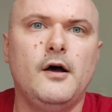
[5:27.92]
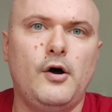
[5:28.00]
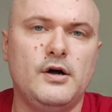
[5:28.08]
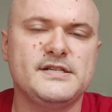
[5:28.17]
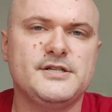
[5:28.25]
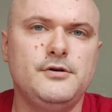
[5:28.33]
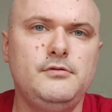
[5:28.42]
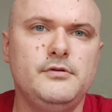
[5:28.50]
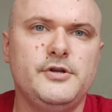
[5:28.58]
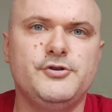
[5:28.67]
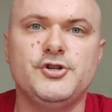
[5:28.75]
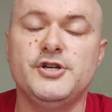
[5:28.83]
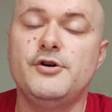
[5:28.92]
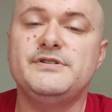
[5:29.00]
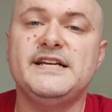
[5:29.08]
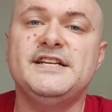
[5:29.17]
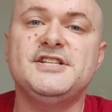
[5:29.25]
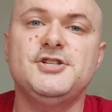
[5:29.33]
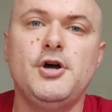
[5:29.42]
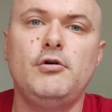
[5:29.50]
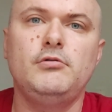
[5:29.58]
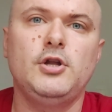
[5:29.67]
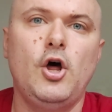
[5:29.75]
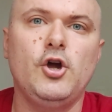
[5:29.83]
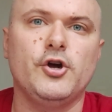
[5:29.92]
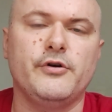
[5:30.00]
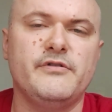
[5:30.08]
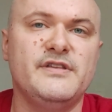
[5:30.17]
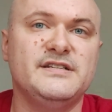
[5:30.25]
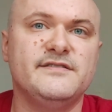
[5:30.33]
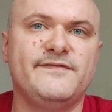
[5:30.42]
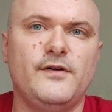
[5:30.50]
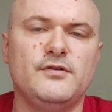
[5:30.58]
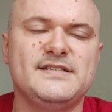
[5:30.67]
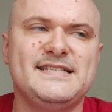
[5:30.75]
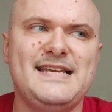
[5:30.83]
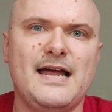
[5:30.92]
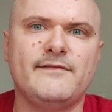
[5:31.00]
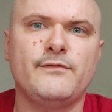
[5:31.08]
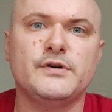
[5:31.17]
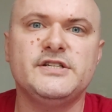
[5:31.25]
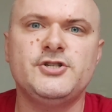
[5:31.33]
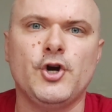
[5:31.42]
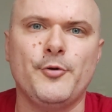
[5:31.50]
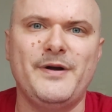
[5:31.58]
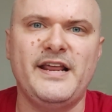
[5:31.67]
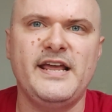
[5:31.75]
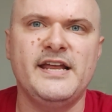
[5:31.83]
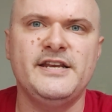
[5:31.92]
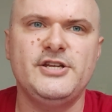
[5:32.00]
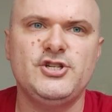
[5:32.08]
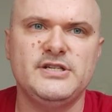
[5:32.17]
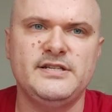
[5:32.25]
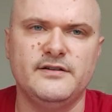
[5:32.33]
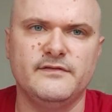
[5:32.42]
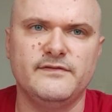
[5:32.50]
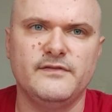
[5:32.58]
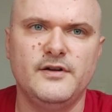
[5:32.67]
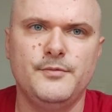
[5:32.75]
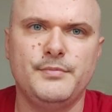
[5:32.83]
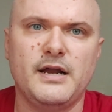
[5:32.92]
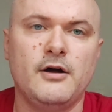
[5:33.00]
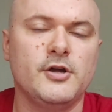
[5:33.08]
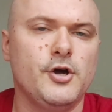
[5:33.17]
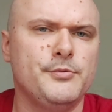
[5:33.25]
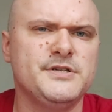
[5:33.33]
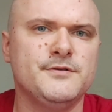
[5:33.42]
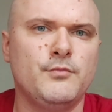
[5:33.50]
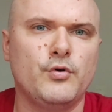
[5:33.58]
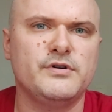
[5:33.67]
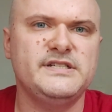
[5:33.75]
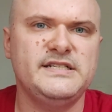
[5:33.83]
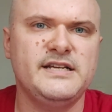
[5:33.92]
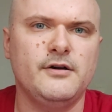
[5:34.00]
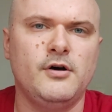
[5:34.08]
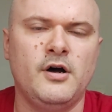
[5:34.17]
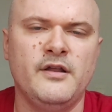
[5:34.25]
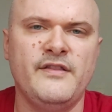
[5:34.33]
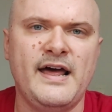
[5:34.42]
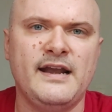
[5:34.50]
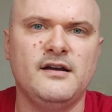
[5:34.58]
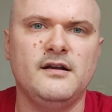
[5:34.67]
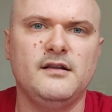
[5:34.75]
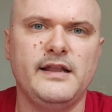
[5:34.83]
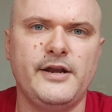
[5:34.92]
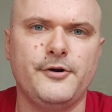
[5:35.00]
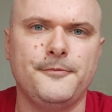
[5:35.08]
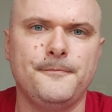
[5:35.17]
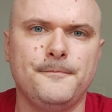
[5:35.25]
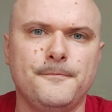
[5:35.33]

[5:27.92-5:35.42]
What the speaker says: Also, you should note it is no longer the default stat for determining initiative, but I'll go into more detail on that later.